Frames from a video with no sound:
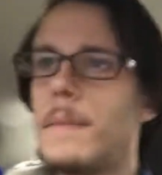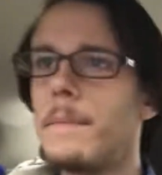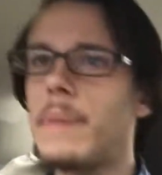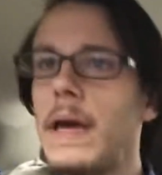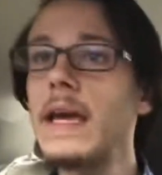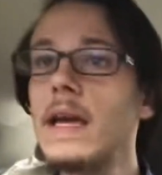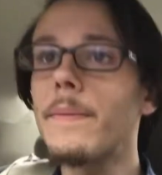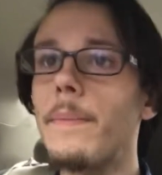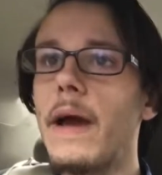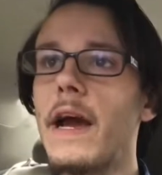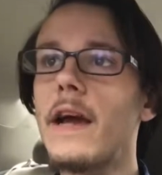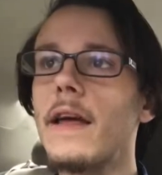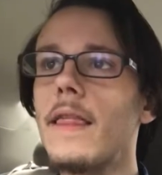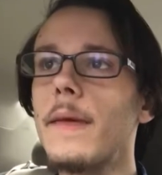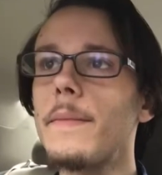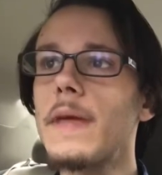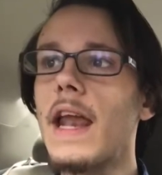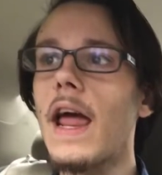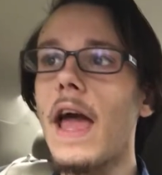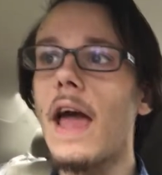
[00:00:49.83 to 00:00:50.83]
Pink berry
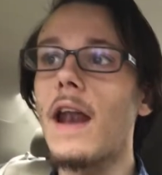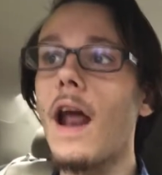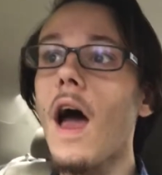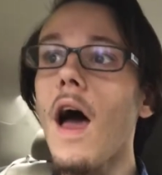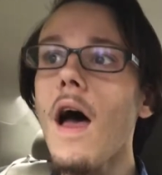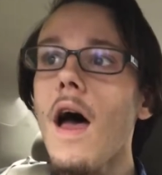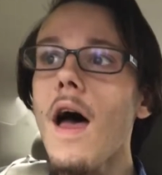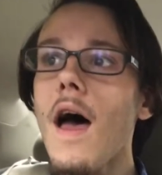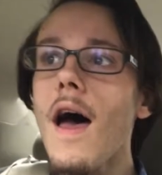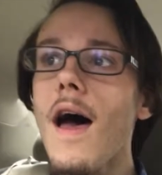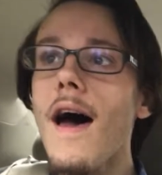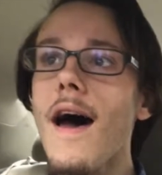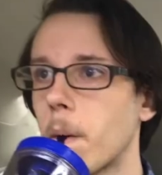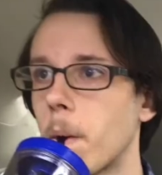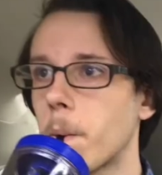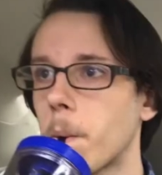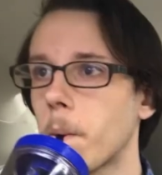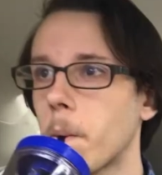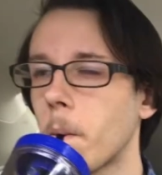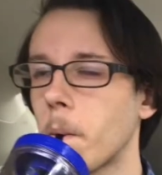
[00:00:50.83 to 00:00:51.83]
lemonade. Oh!
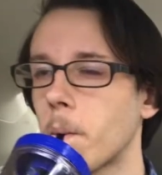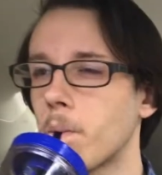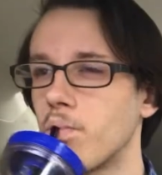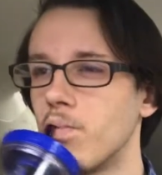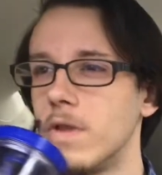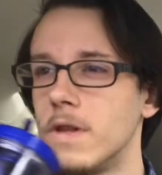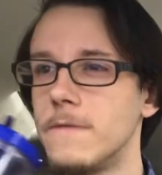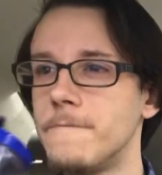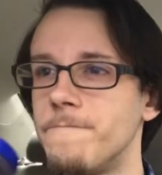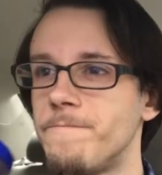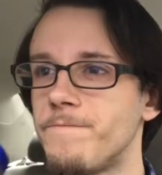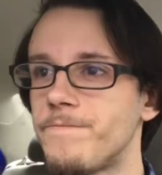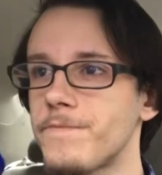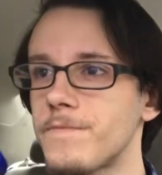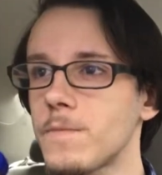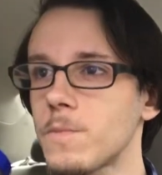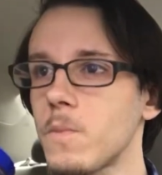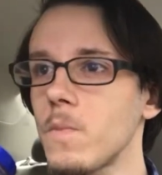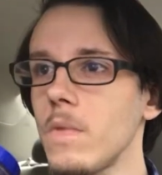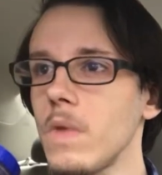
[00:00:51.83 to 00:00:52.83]

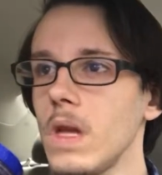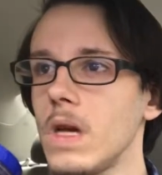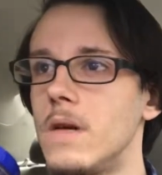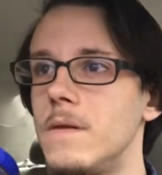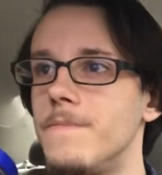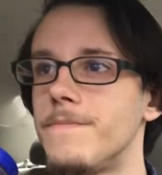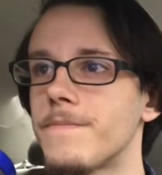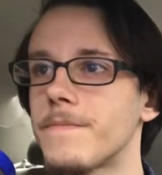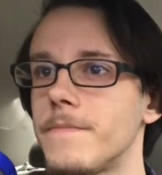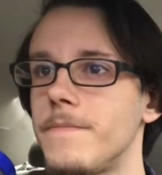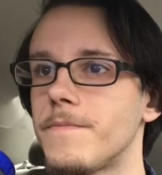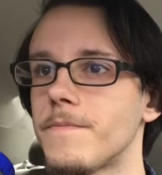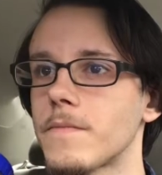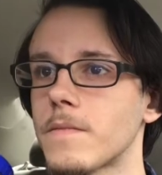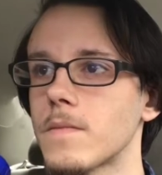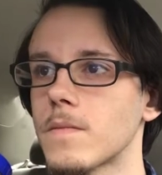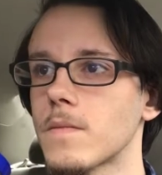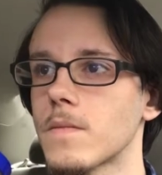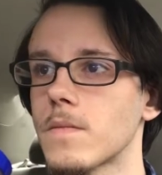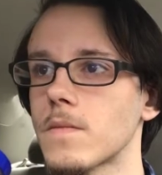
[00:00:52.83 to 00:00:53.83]

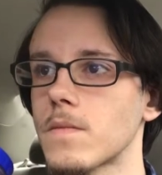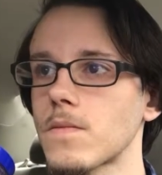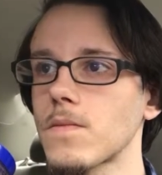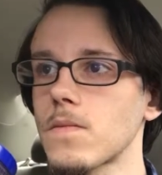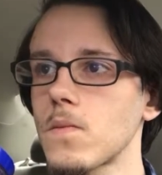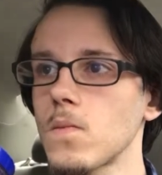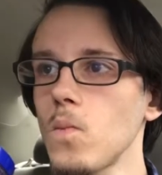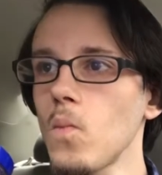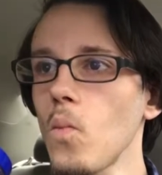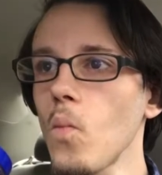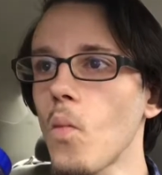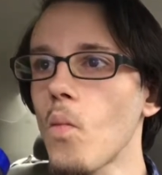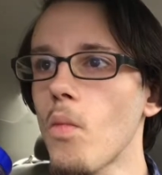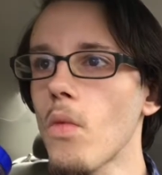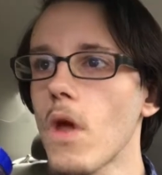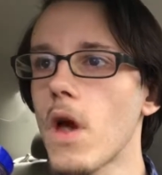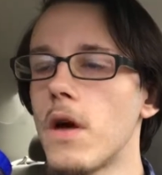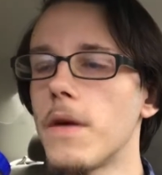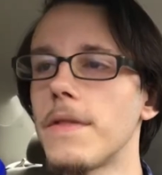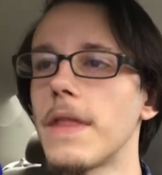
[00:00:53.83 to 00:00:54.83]

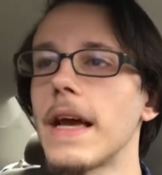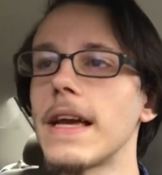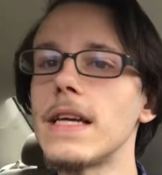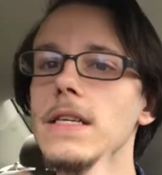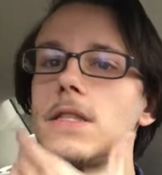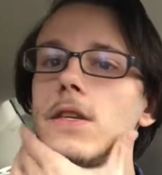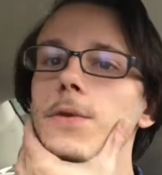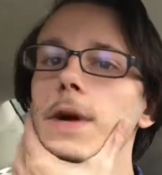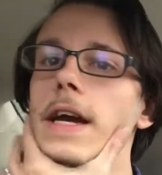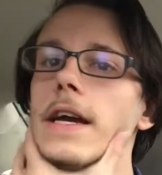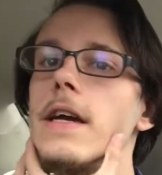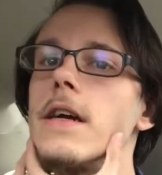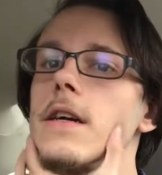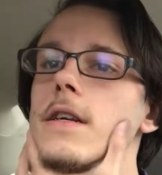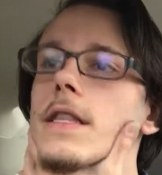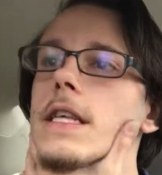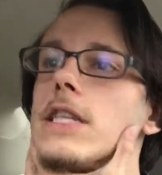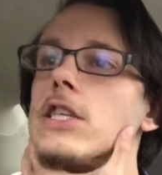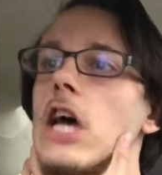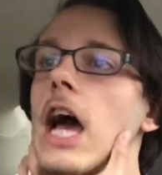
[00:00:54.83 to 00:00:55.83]
Mm. That gets you right here
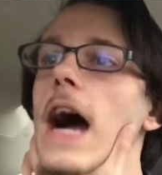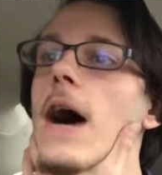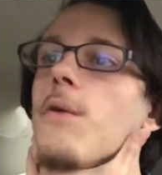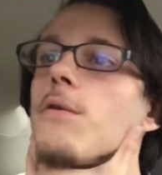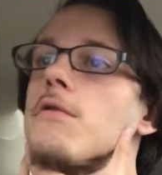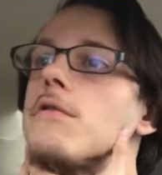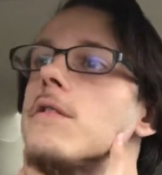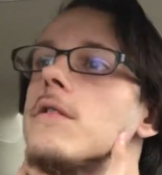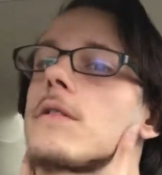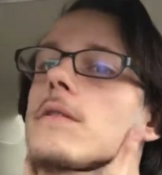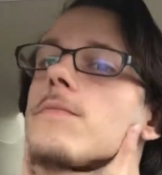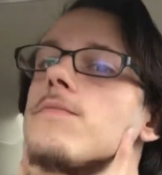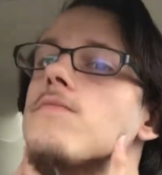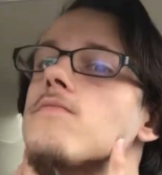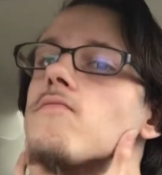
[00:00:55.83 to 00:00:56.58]
in the jowls.